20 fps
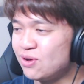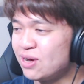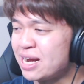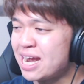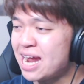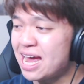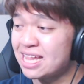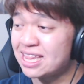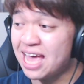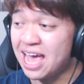
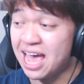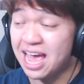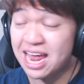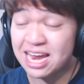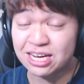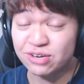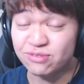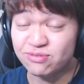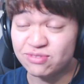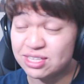and at the end
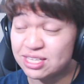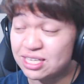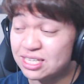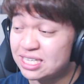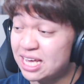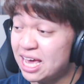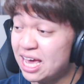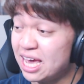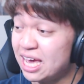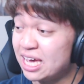of the
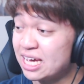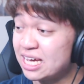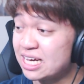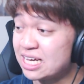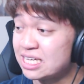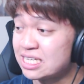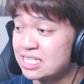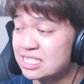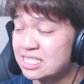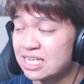day,
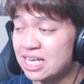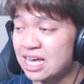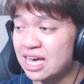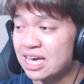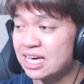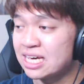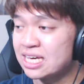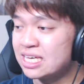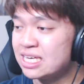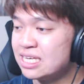because
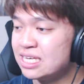like,